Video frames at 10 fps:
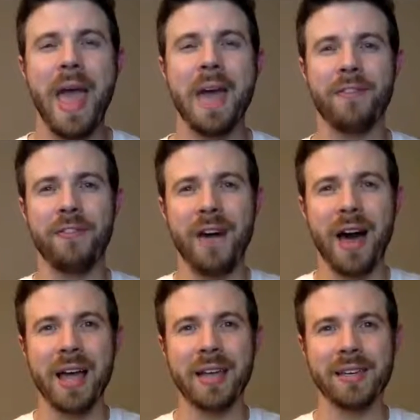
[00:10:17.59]
and
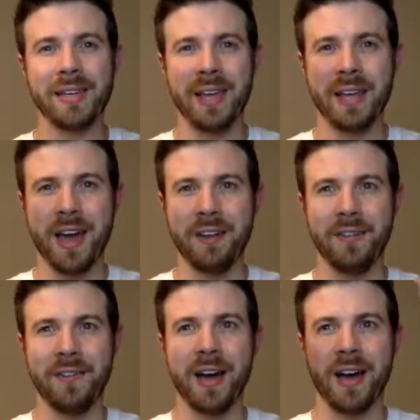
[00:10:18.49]
find kind
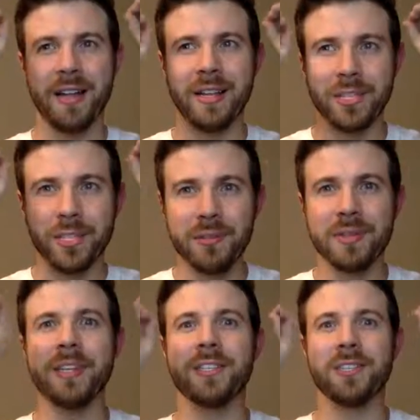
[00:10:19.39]
of a do
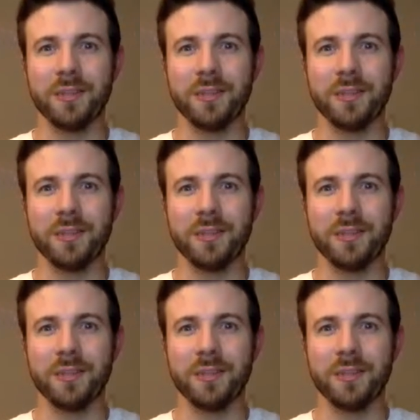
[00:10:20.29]
this